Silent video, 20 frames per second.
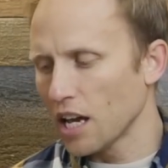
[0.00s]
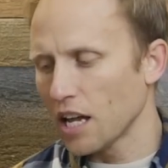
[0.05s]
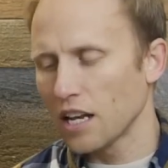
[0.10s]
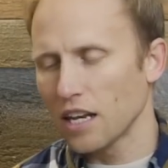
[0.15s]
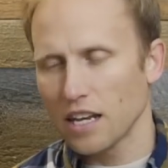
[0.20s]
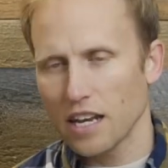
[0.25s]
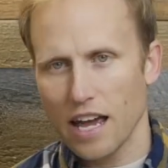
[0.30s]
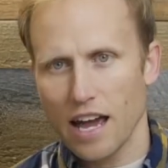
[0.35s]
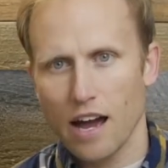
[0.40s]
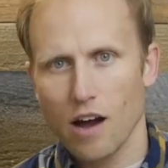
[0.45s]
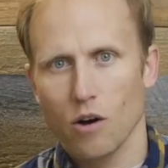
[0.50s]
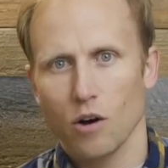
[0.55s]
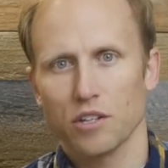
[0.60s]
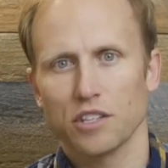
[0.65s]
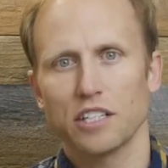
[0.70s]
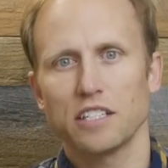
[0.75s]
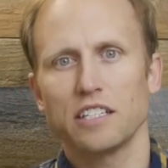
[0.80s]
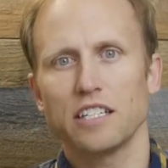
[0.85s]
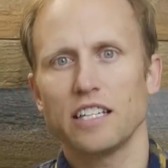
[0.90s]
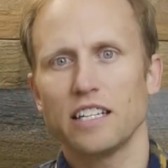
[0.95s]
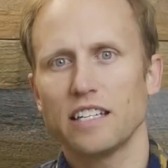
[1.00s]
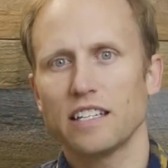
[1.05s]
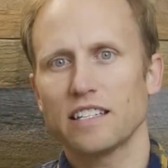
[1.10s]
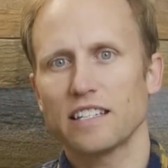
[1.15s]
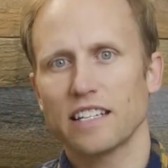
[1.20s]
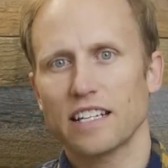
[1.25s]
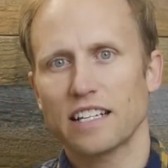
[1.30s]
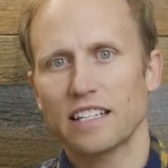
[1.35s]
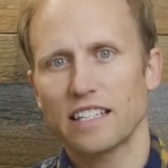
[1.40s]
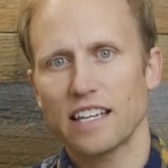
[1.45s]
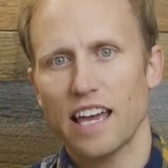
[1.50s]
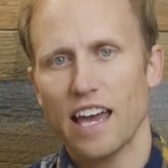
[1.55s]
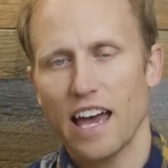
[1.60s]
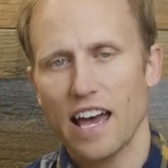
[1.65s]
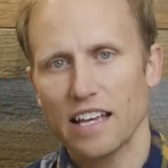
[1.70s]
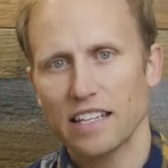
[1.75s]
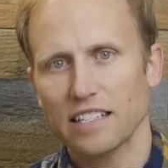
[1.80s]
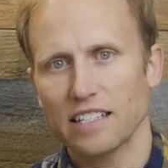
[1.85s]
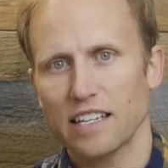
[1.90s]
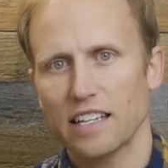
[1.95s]
Now on the
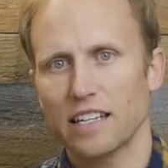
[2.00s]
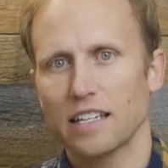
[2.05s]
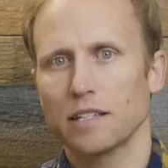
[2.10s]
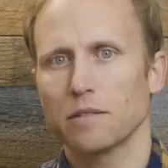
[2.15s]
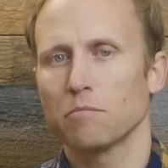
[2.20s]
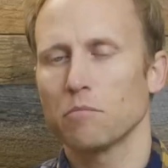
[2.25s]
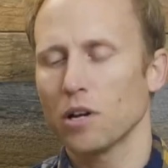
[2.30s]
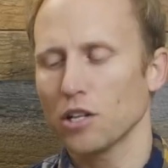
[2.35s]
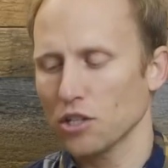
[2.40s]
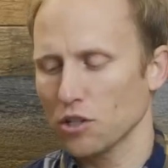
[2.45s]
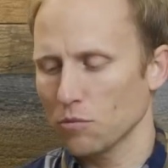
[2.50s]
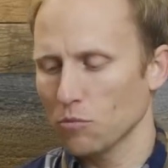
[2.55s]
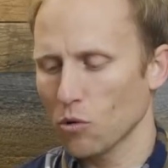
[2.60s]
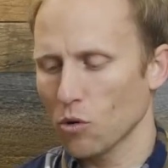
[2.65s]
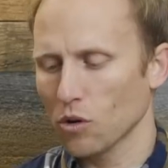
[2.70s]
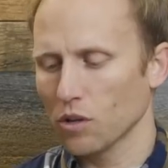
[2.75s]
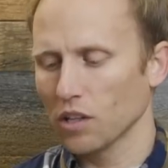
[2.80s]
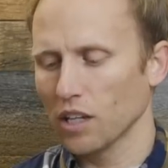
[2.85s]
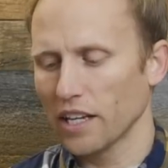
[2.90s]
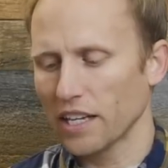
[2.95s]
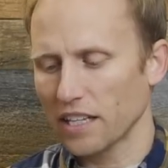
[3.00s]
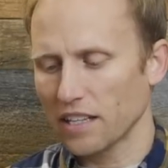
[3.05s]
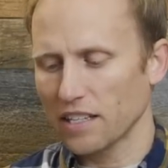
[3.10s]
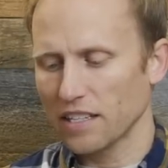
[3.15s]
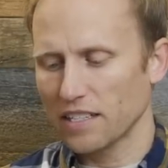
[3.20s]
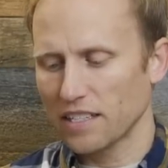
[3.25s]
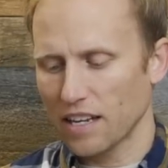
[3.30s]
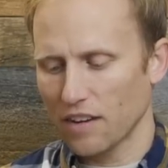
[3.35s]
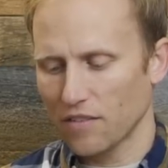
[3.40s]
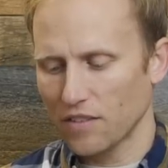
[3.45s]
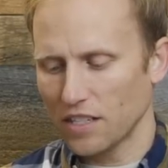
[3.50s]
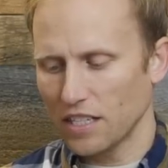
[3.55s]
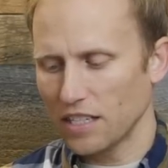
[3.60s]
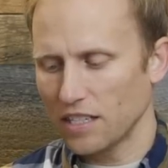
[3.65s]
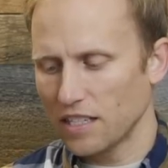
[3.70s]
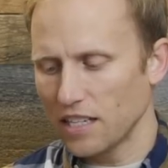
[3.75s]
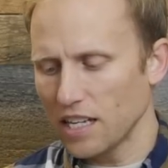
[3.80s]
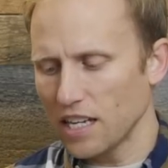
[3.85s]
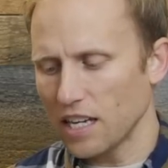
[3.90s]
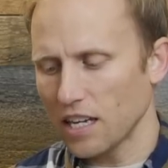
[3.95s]
T6S, it is much more like the
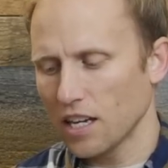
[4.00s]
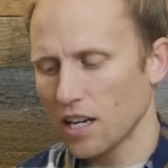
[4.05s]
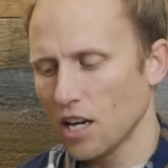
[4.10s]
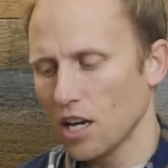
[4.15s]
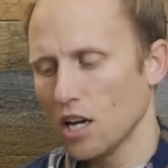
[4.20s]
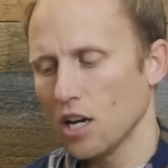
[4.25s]
70D.